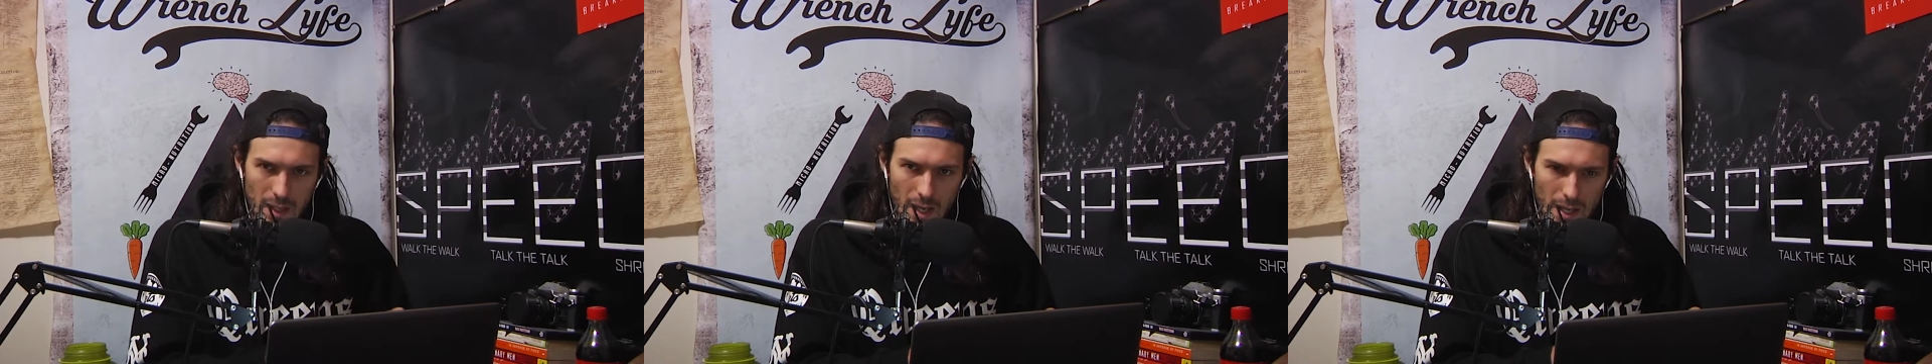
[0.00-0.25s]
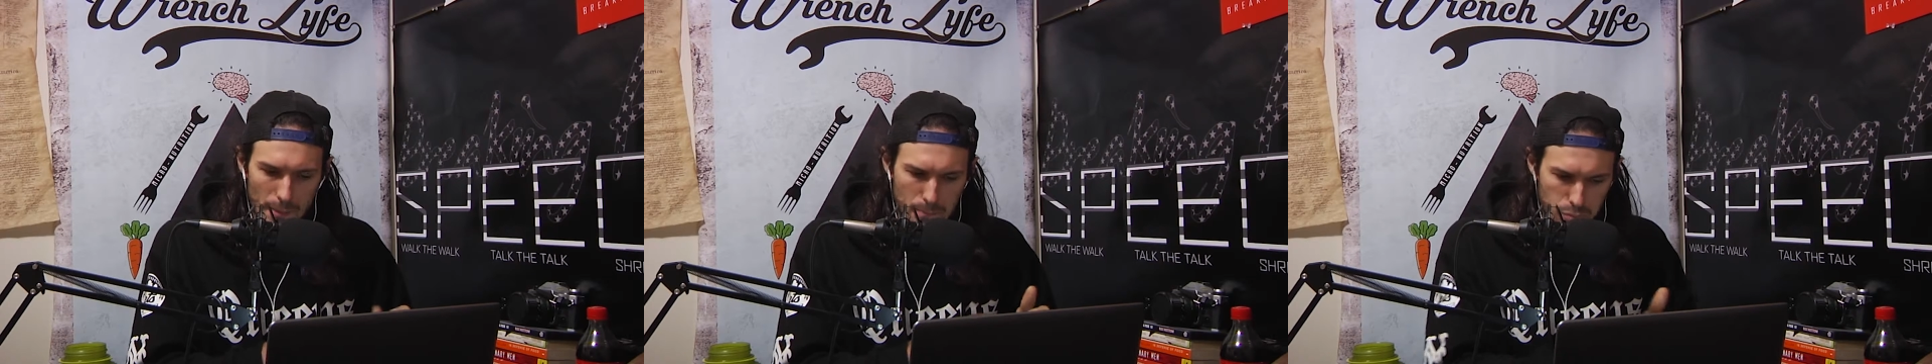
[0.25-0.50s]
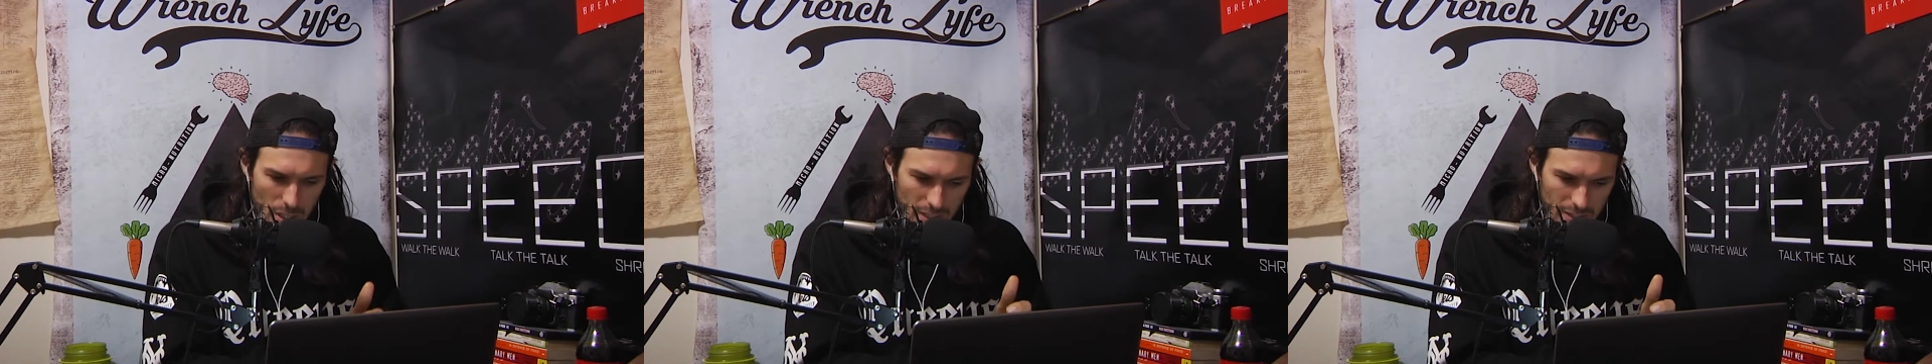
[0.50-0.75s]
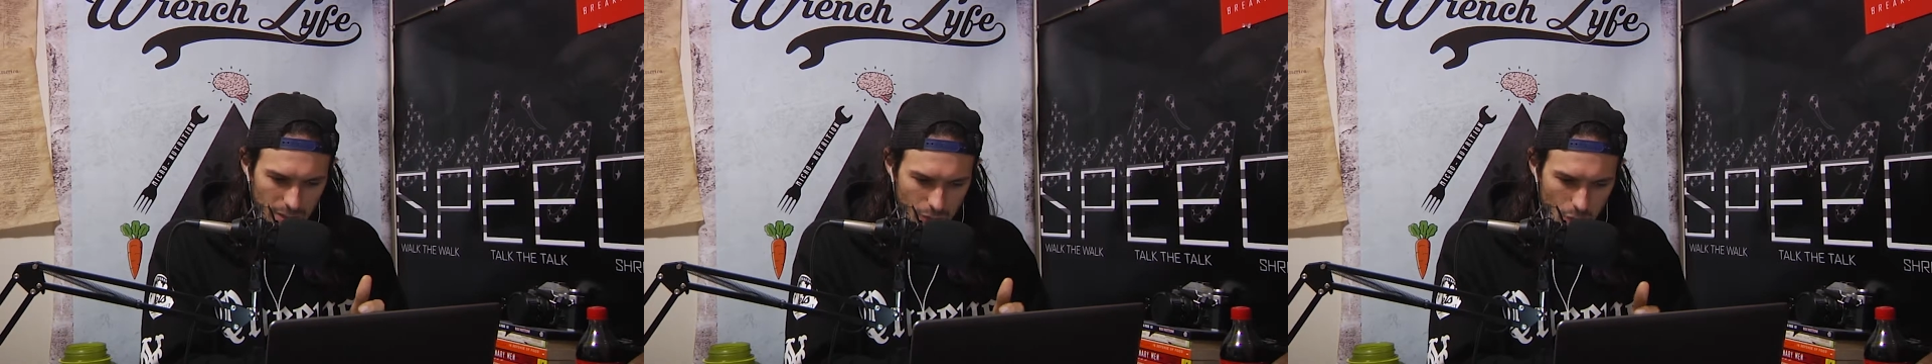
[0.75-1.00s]
and
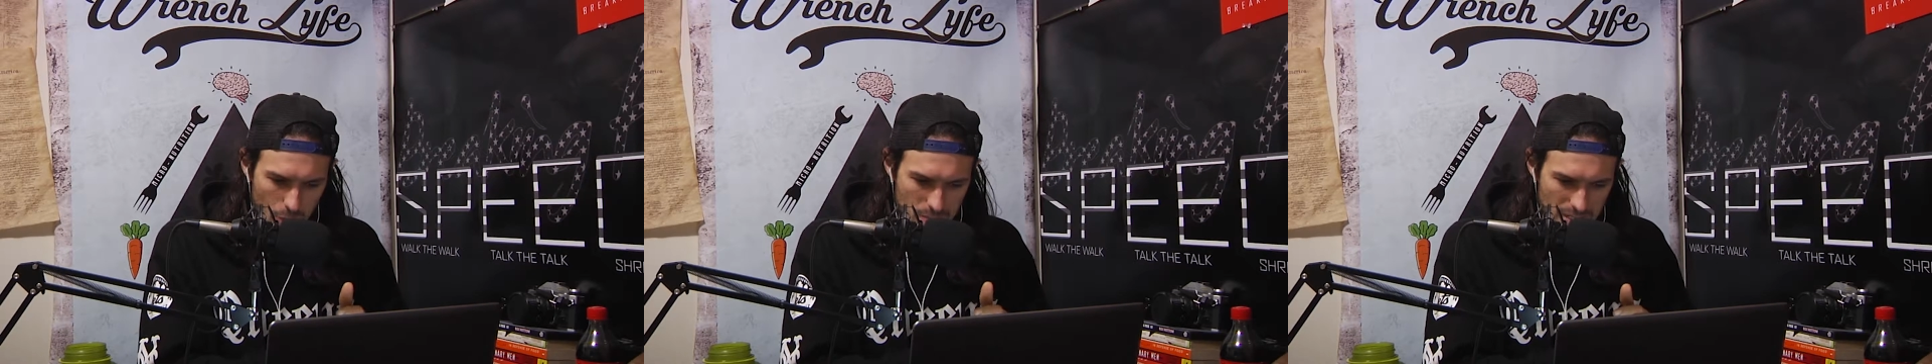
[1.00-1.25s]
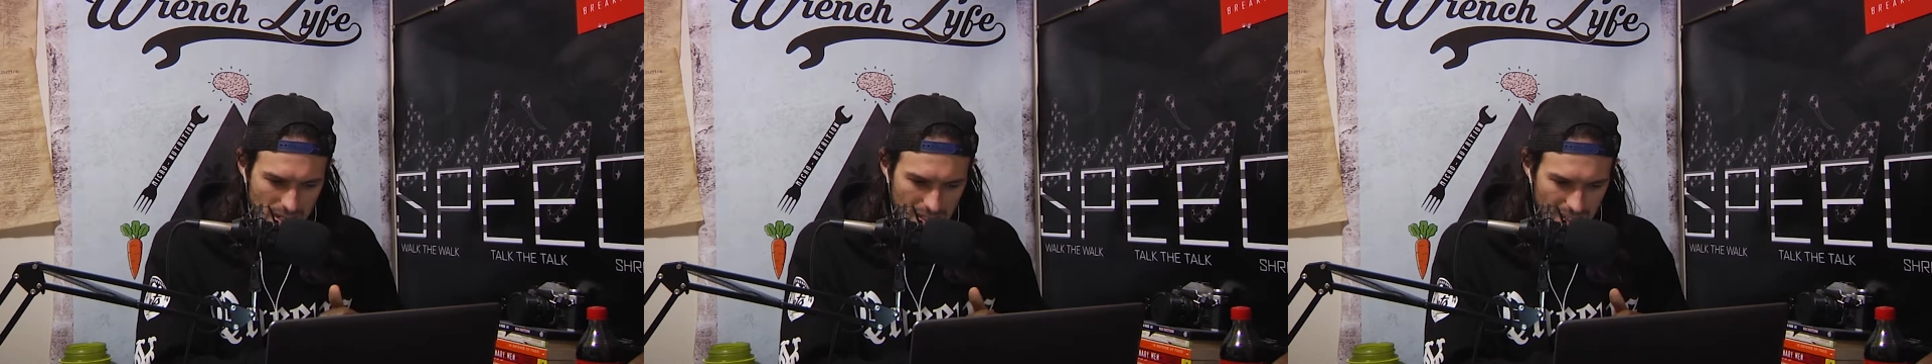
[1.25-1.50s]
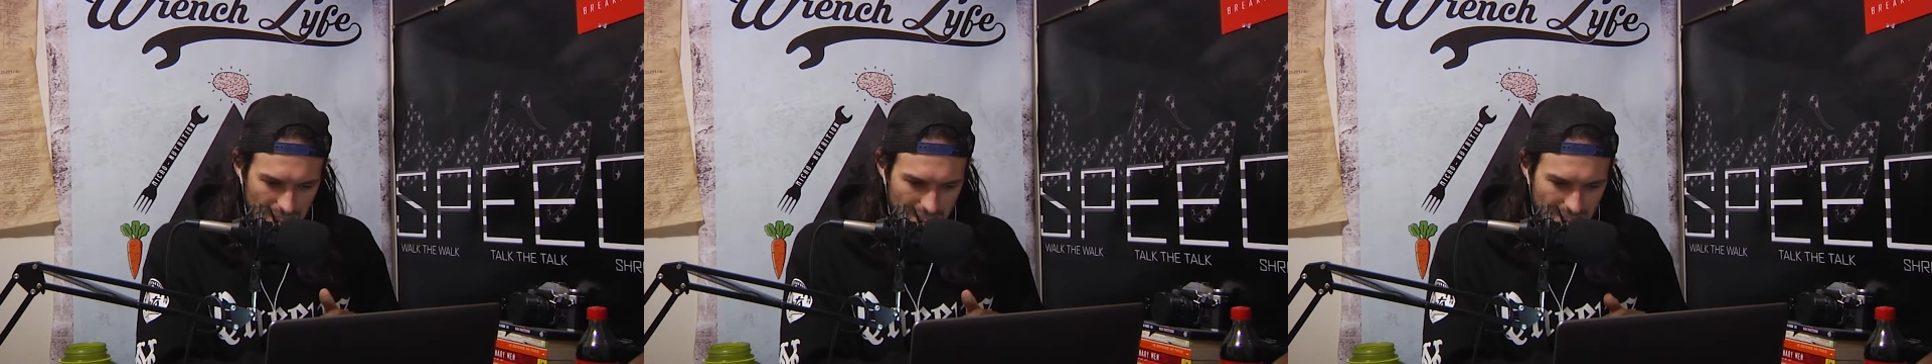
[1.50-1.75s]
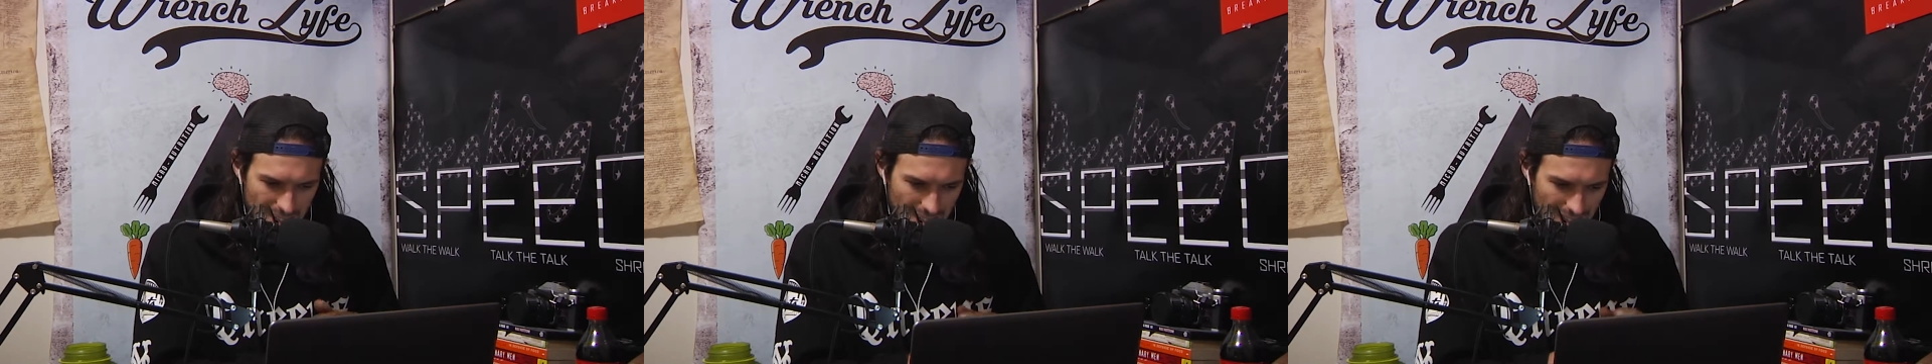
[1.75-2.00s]
oppressed groups and, and